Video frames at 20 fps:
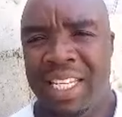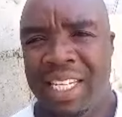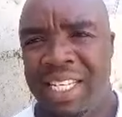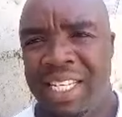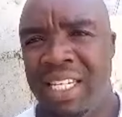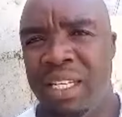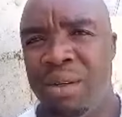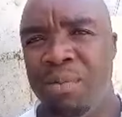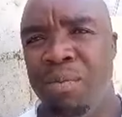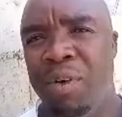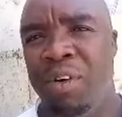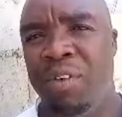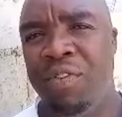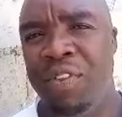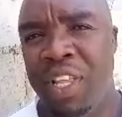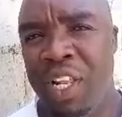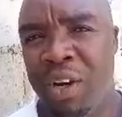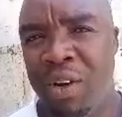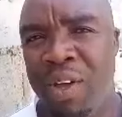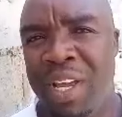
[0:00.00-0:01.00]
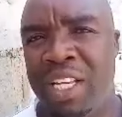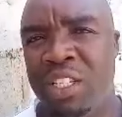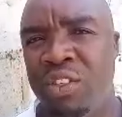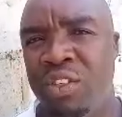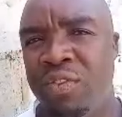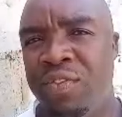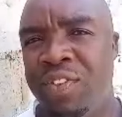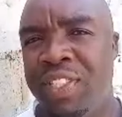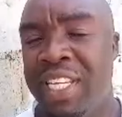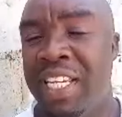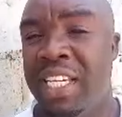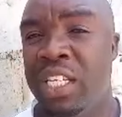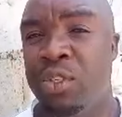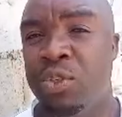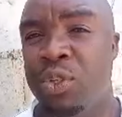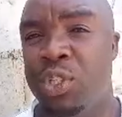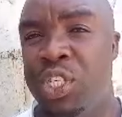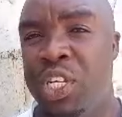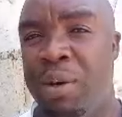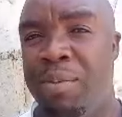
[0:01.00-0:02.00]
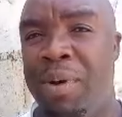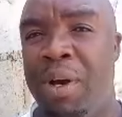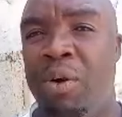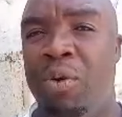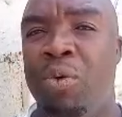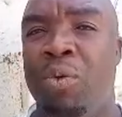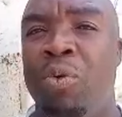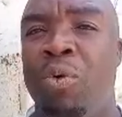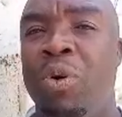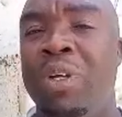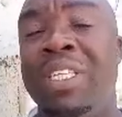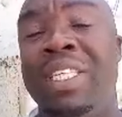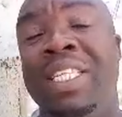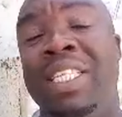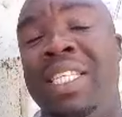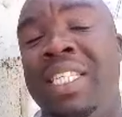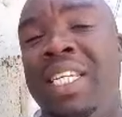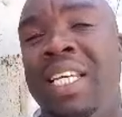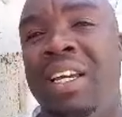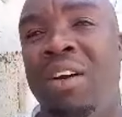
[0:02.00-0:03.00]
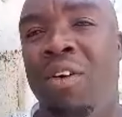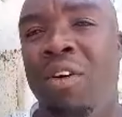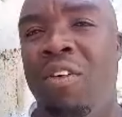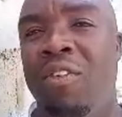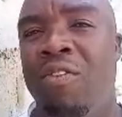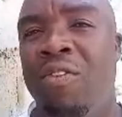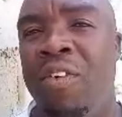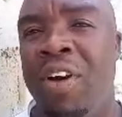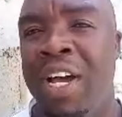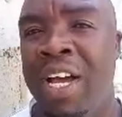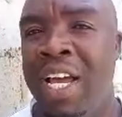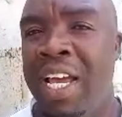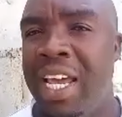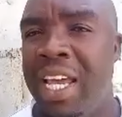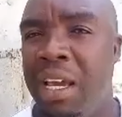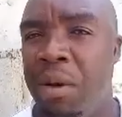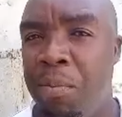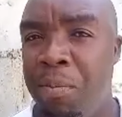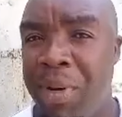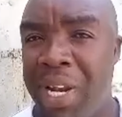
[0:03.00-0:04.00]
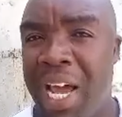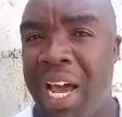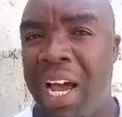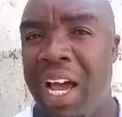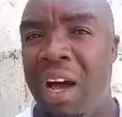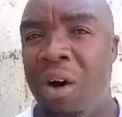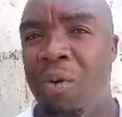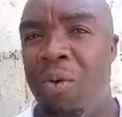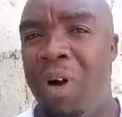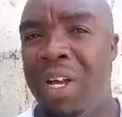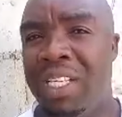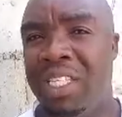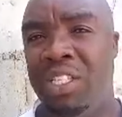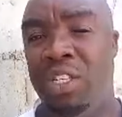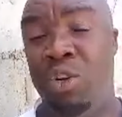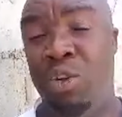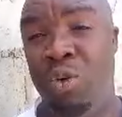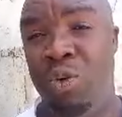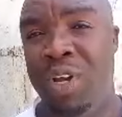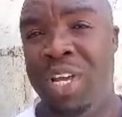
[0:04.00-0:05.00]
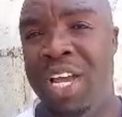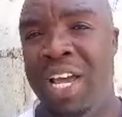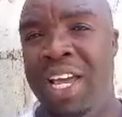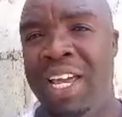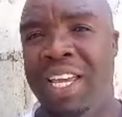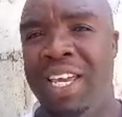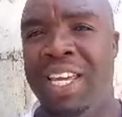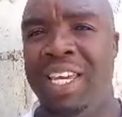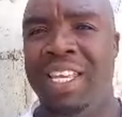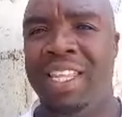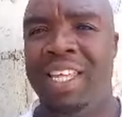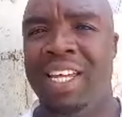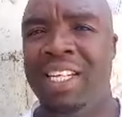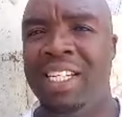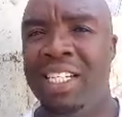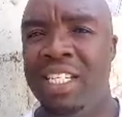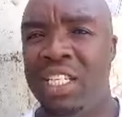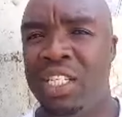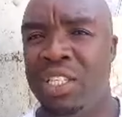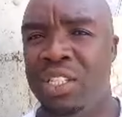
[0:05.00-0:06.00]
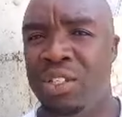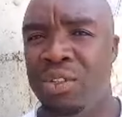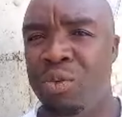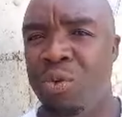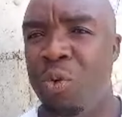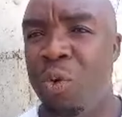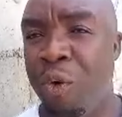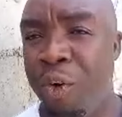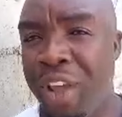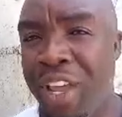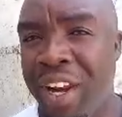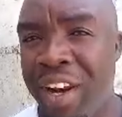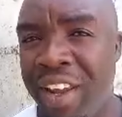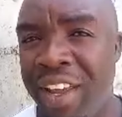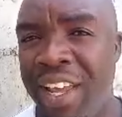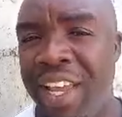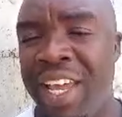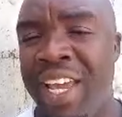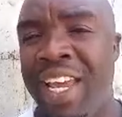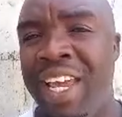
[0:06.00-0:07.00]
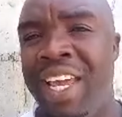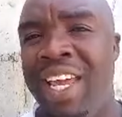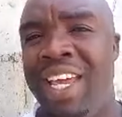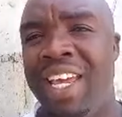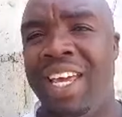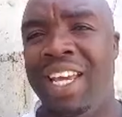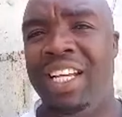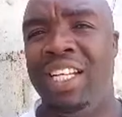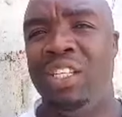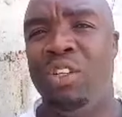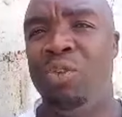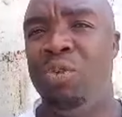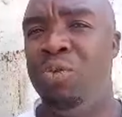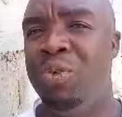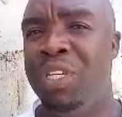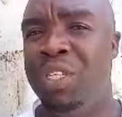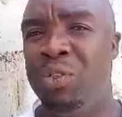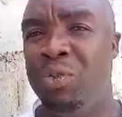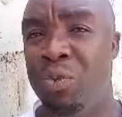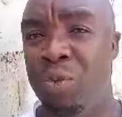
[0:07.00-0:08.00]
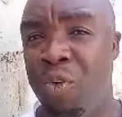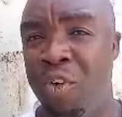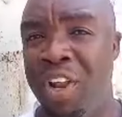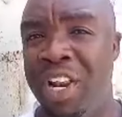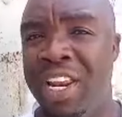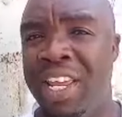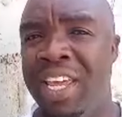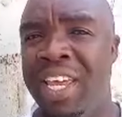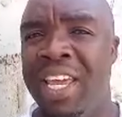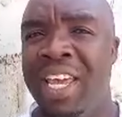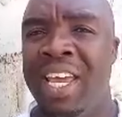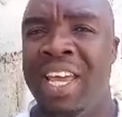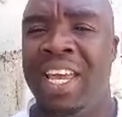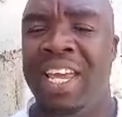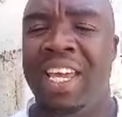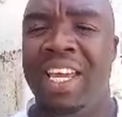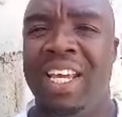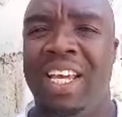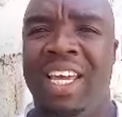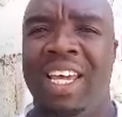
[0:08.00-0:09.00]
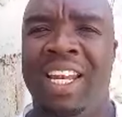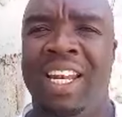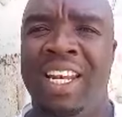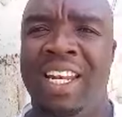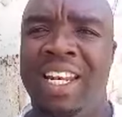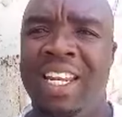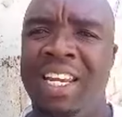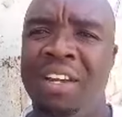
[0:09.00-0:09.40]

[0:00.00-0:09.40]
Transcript: team of the lawyers of Sengezo Tshabangu consisting of uh, Mnangagwa's lawyer, that is Uriri, Lewis Uriri, and